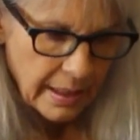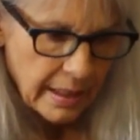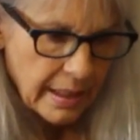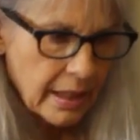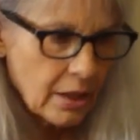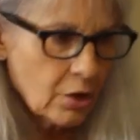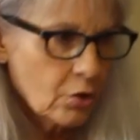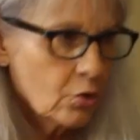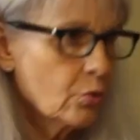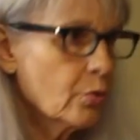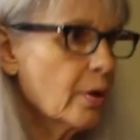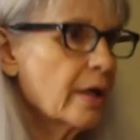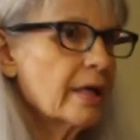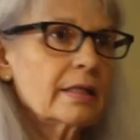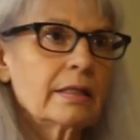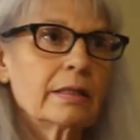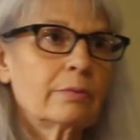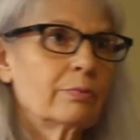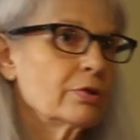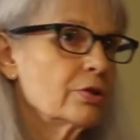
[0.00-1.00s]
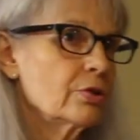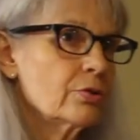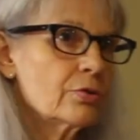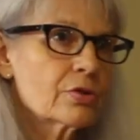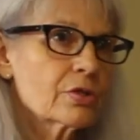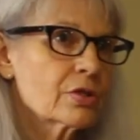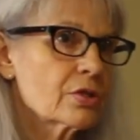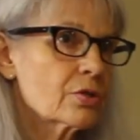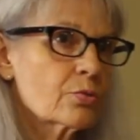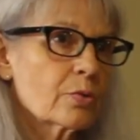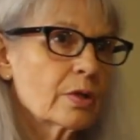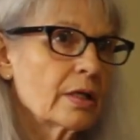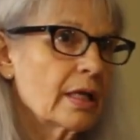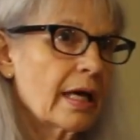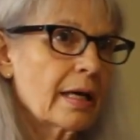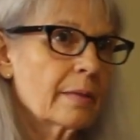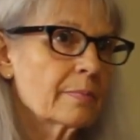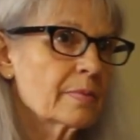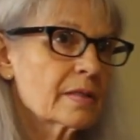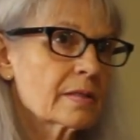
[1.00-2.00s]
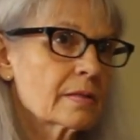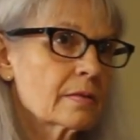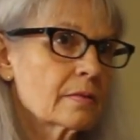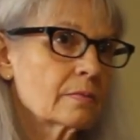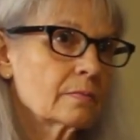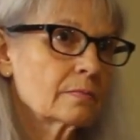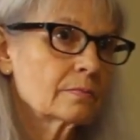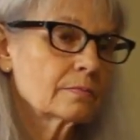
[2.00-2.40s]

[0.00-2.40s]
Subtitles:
It greatly reduces relapse.